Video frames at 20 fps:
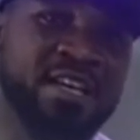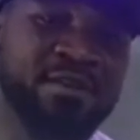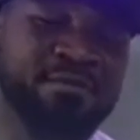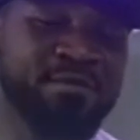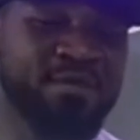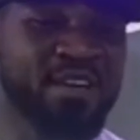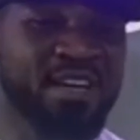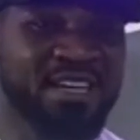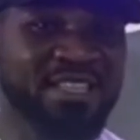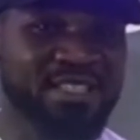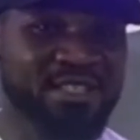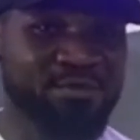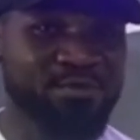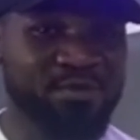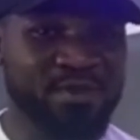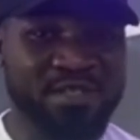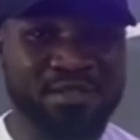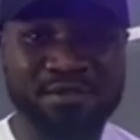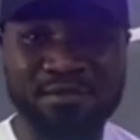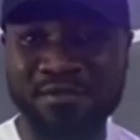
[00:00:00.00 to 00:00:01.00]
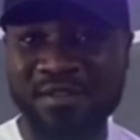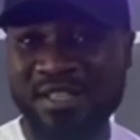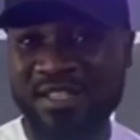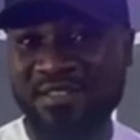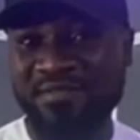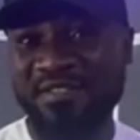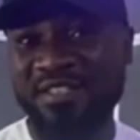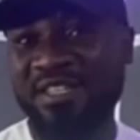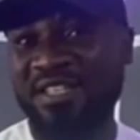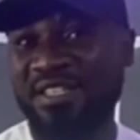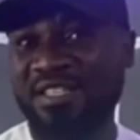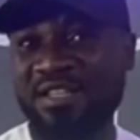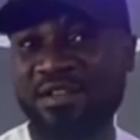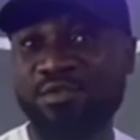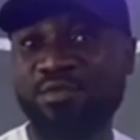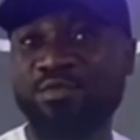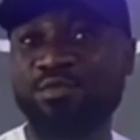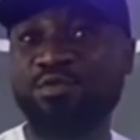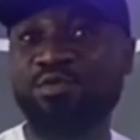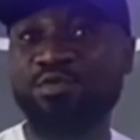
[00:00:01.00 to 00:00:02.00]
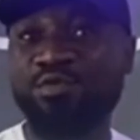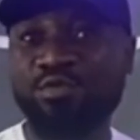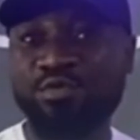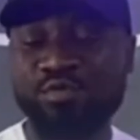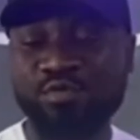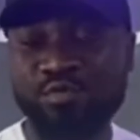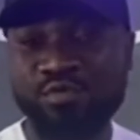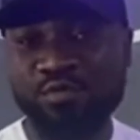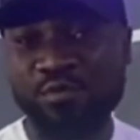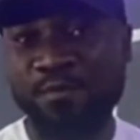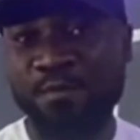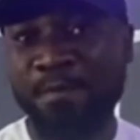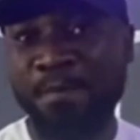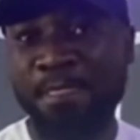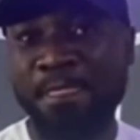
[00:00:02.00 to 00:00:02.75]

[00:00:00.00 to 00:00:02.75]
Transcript: efficacy rate of activated charcoal to